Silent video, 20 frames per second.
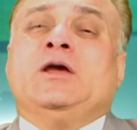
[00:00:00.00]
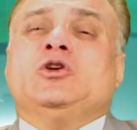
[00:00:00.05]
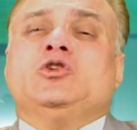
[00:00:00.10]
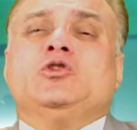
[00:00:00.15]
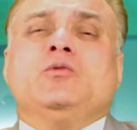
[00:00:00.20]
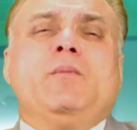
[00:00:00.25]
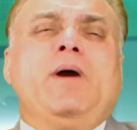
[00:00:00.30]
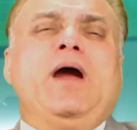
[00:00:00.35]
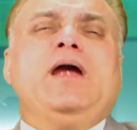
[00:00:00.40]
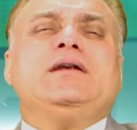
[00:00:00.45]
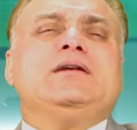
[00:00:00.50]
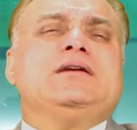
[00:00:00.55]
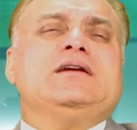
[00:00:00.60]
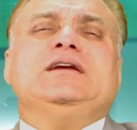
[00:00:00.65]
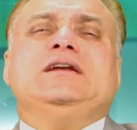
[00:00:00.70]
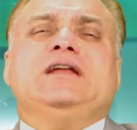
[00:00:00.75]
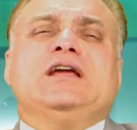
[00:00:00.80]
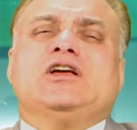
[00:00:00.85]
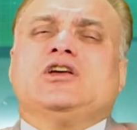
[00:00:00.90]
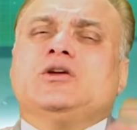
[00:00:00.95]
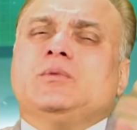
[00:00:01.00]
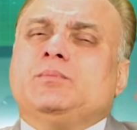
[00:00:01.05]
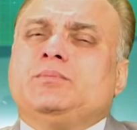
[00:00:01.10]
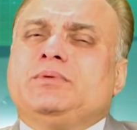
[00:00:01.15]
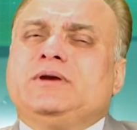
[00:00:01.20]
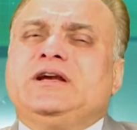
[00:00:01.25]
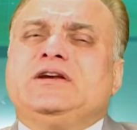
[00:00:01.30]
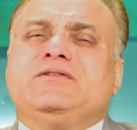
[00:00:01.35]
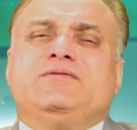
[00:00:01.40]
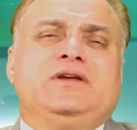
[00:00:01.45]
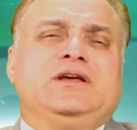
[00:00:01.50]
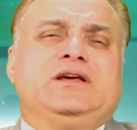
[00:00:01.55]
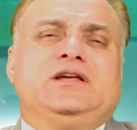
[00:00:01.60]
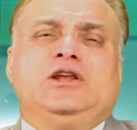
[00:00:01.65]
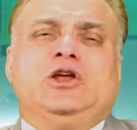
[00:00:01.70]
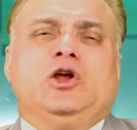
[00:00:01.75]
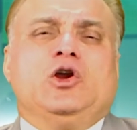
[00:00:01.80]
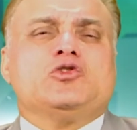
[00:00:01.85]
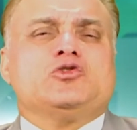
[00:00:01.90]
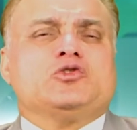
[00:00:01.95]
You might need a complete
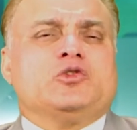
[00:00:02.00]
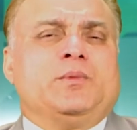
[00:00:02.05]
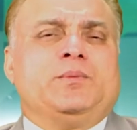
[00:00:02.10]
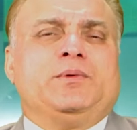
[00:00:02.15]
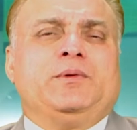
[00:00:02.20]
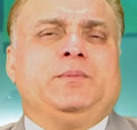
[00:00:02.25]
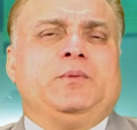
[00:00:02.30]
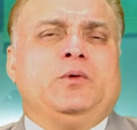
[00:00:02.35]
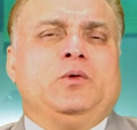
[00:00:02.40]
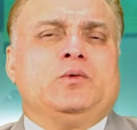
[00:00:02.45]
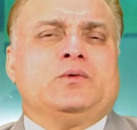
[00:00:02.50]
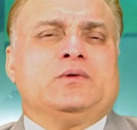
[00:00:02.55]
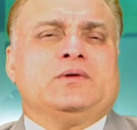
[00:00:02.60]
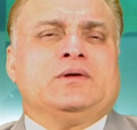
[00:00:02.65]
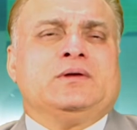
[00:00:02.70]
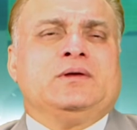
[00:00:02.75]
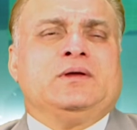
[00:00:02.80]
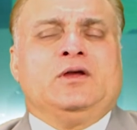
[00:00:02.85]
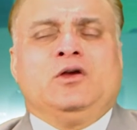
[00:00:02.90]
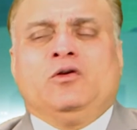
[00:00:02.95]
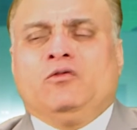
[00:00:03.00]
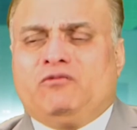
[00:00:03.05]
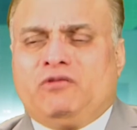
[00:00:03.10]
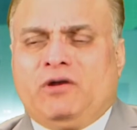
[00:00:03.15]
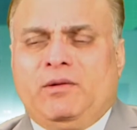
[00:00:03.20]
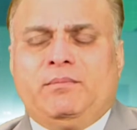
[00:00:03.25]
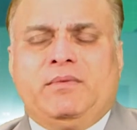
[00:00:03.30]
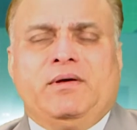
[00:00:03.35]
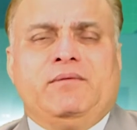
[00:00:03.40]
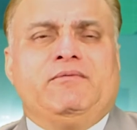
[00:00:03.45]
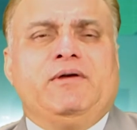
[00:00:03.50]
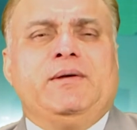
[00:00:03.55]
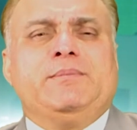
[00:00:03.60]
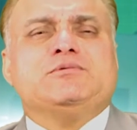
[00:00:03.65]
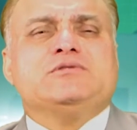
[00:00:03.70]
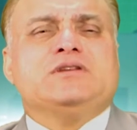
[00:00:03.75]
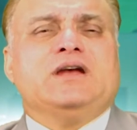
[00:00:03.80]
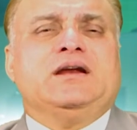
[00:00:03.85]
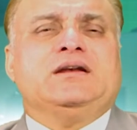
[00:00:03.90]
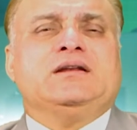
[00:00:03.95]
weekly horoscope report from my
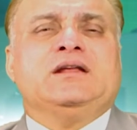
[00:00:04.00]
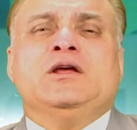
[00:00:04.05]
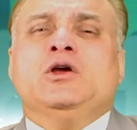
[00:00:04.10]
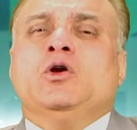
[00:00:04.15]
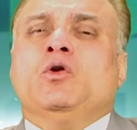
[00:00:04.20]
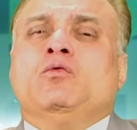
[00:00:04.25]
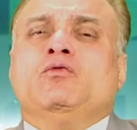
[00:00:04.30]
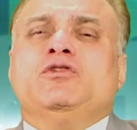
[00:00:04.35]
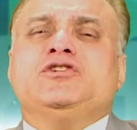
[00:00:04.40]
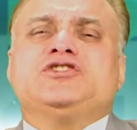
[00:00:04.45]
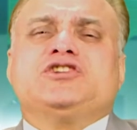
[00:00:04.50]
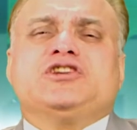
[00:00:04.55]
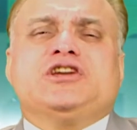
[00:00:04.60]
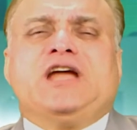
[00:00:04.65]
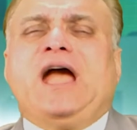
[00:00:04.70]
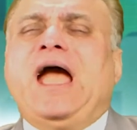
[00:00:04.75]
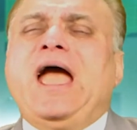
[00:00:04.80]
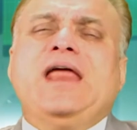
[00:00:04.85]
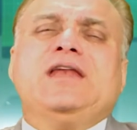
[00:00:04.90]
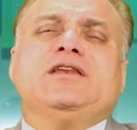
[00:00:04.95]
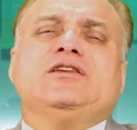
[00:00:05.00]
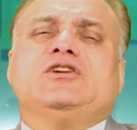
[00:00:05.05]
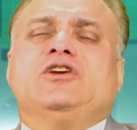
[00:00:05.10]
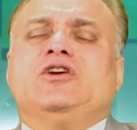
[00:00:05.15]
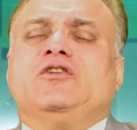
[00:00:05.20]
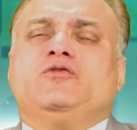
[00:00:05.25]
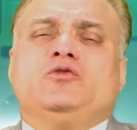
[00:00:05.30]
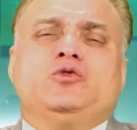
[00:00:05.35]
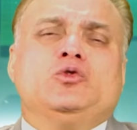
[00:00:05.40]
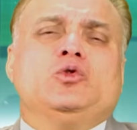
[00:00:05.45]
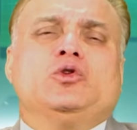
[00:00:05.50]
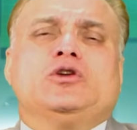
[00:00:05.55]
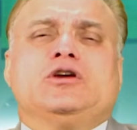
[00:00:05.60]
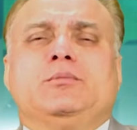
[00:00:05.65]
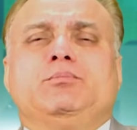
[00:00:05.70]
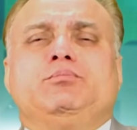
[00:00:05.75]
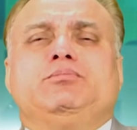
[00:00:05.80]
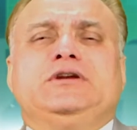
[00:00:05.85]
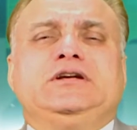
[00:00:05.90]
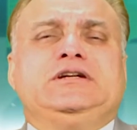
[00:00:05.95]
website, which can give you
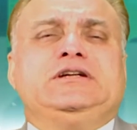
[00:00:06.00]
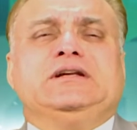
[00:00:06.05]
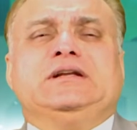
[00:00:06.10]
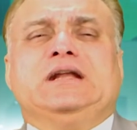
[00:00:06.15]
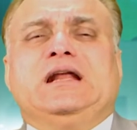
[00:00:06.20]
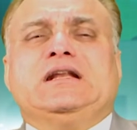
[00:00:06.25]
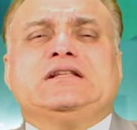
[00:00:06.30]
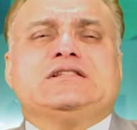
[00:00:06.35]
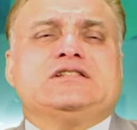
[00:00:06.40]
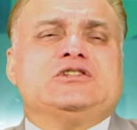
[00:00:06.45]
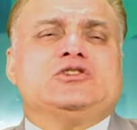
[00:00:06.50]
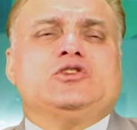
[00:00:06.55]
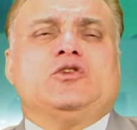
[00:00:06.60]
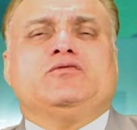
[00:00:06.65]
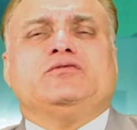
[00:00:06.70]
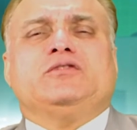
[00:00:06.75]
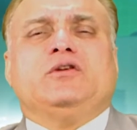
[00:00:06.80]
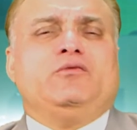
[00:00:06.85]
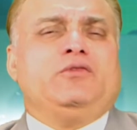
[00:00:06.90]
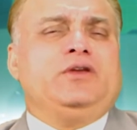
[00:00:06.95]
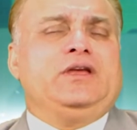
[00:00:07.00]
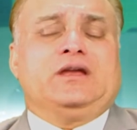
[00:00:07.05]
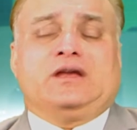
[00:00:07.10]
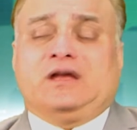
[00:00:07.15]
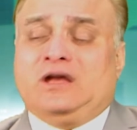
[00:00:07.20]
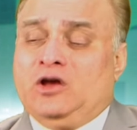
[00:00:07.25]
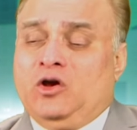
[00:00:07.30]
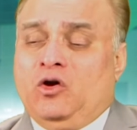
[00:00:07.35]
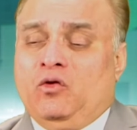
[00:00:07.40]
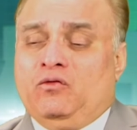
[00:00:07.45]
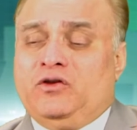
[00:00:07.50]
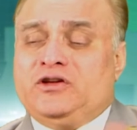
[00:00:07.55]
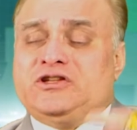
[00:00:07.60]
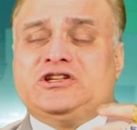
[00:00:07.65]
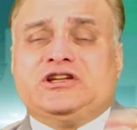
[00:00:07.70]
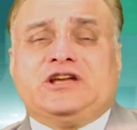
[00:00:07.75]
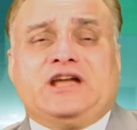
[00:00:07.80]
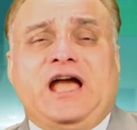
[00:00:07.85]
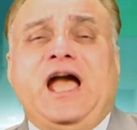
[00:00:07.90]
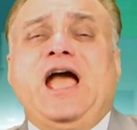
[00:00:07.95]
complete analysis of the week,
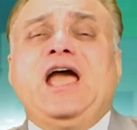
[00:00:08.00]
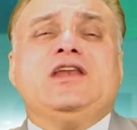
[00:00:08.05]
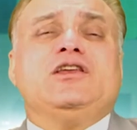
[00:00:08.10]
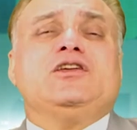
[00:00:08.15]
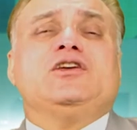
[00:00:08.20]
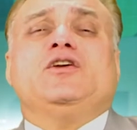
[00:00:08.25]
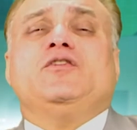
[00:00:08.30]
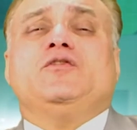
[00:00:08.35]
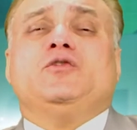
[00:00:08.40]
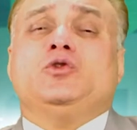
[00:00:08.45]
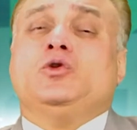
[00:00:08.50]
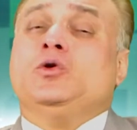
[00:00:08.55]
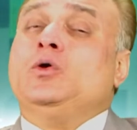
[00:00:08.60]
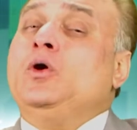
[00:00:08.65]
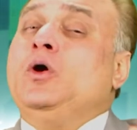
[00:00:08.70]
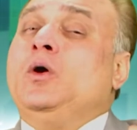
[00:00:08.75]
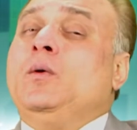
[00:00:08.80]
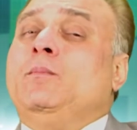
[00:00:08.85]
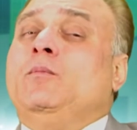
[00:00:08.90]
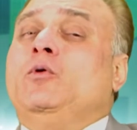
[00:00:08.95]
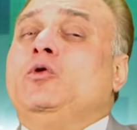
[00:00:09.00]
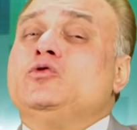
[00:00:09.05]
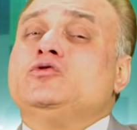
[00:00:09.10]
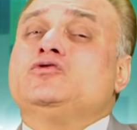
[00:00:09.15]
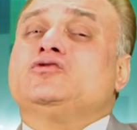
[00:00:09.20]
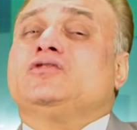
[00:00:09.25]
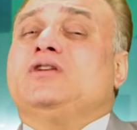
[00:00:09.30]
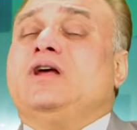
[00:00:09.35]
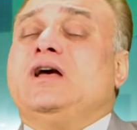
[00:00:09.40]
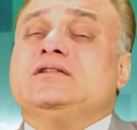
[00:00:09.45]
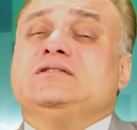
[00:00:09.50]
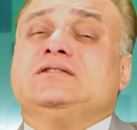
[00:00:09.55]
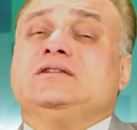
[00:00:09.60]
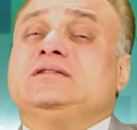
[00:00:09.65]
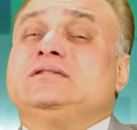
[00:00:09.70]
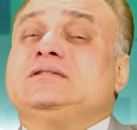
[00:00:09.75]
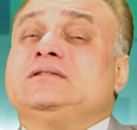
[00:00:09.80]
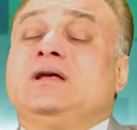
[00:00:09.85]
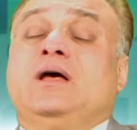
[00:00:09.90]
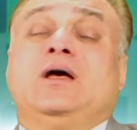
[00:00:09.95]
which can give you moon's
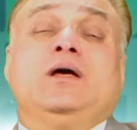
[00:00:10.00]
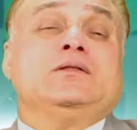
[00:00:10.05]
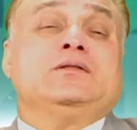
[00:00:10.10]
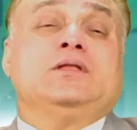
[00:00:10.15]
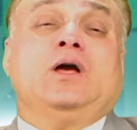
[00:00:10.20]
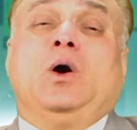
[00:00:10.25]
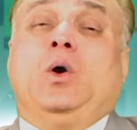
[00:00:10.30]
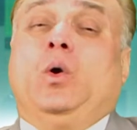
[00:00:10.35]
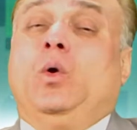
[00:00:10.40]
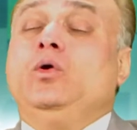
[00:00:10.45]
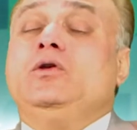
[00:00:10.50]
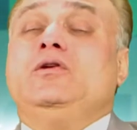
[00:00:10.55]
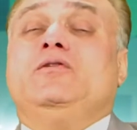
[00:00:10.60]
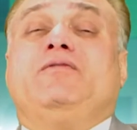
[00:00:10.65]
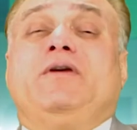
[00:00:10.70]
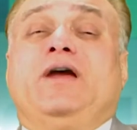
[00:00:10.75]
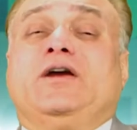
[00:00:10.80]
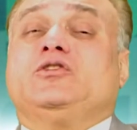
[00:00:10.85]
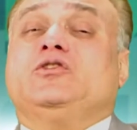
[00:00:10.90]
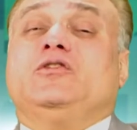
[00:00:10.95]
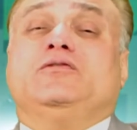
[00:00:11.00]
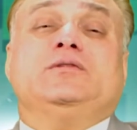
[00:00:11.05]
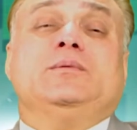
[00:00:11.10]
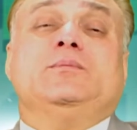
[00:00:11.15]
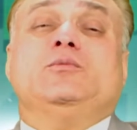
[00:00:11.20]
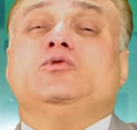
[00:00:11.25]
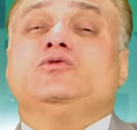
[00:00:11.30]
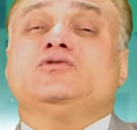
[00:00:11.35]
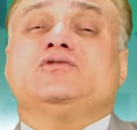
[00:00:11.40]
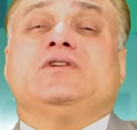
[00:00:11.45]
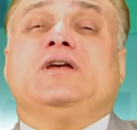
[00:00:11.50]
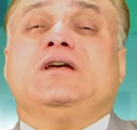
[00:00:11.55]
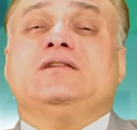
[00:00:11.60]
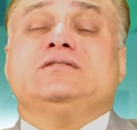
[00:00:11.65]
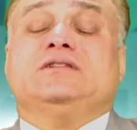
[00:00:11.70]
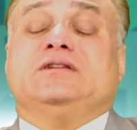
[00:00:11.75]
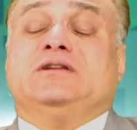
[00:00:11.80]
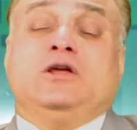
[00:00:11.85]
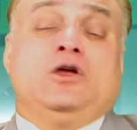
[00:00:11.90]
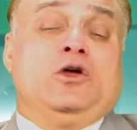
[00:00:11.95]
transits, the whole effect of the moon's
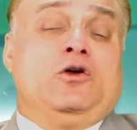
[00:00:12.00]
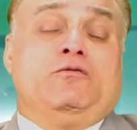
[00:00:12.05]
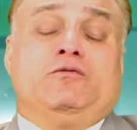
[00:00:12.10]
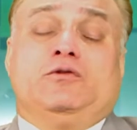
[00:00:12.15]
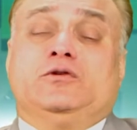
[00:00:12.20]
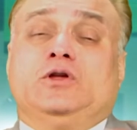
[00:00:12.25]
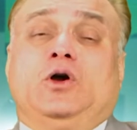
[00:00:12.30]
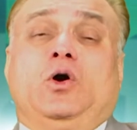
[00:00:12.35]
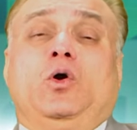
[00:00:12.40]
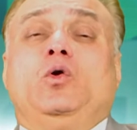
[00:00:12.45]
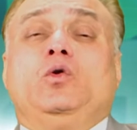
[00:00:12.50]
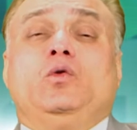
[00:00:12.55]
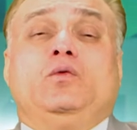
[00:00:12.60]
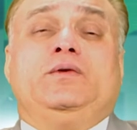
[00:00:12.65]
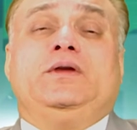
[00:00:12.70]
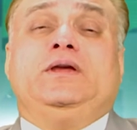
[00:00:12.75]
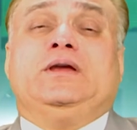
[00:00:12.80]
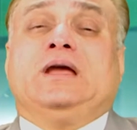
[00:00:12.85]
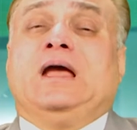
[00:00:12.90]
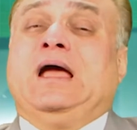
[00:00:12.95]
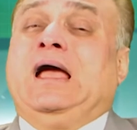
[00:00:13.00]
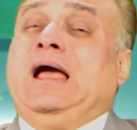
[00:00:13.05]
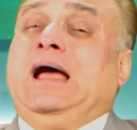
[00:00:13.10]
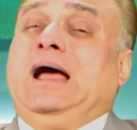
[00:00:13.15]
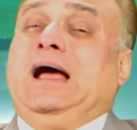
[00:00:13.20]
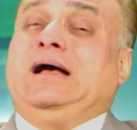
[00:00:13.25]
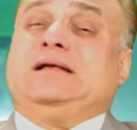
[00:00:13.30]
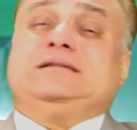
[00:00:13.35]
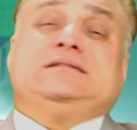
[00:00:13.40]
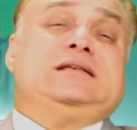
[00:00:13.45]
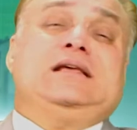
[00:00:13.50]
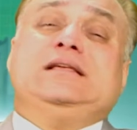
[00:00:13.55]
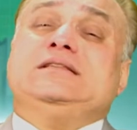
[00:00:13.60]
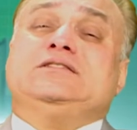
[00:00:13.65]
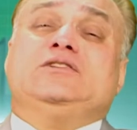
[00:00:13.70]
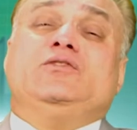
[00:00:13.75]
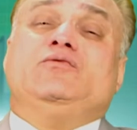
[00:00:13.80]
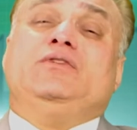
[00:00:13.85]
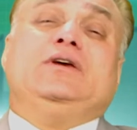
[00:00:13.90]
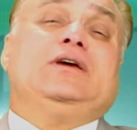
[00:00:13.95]
transit for the whole week,
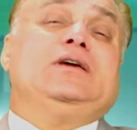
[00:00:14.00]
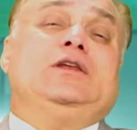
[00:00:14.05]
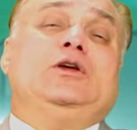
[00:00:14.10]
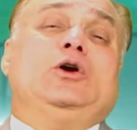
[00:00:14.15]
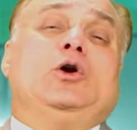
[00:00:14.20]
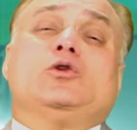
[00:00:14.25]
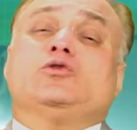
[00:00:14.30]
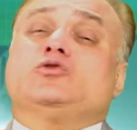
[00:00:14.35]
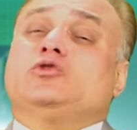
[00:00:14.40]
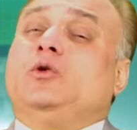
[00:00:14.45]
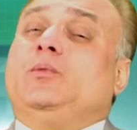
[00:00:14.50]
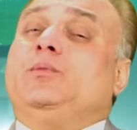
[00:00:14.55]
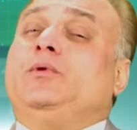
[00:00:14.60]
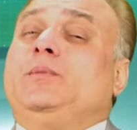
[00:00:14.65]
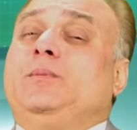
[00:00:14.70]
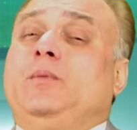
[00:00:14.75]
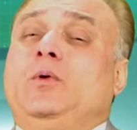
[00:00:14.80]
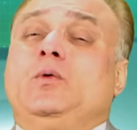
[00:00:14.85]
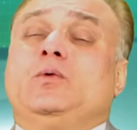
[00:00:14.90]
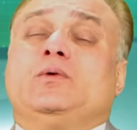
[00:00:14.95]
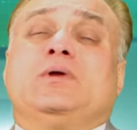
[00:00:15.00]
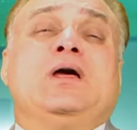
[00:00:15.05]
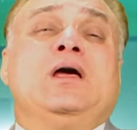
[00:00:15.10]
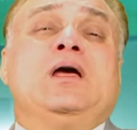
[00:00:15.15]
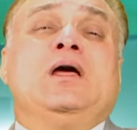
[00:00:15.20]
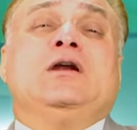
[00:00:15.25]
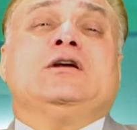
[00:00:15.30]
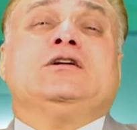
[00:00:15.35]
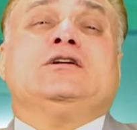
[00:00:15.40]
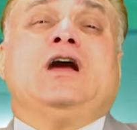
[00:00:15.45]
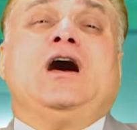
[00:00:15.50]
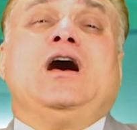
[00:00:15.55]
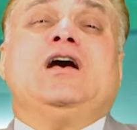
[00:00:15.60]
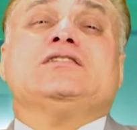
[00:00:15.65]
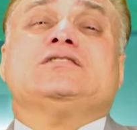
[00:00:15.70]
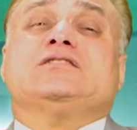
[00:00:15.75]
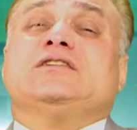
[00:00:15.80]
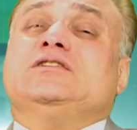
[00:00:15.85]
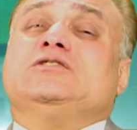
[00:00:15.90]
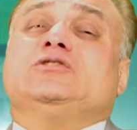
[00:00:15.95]
extensive weekly horoscope report,
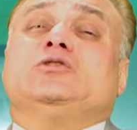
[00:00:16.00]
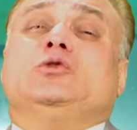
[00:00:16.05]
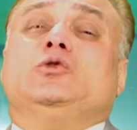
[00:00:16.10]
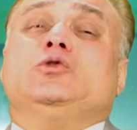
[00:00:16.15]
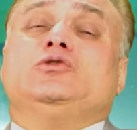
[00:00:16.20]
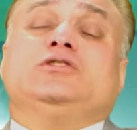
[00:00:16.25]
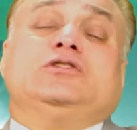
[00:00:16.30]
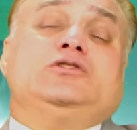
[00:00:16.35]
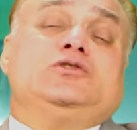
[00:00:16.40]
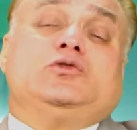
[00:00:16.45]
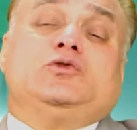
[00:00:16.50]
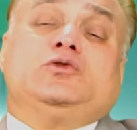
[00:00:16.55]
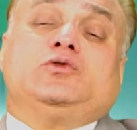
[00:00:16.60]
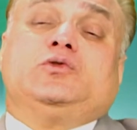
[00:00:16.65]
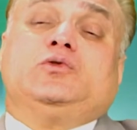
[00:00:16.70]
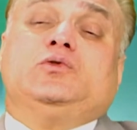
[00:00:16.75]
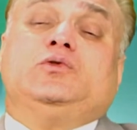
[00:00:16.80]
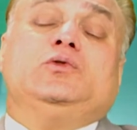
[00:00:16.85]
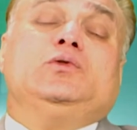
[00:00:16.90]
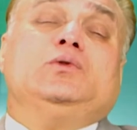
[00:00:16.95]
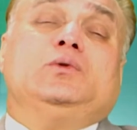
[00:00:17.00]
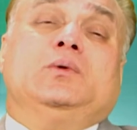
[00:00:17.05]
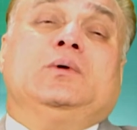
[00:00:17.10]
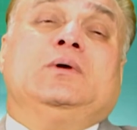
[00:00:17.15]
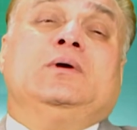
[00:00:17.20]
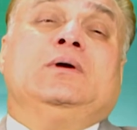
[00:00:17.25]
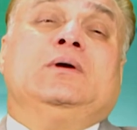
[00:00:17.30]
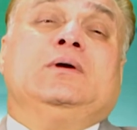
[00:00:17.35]
task and solution you should do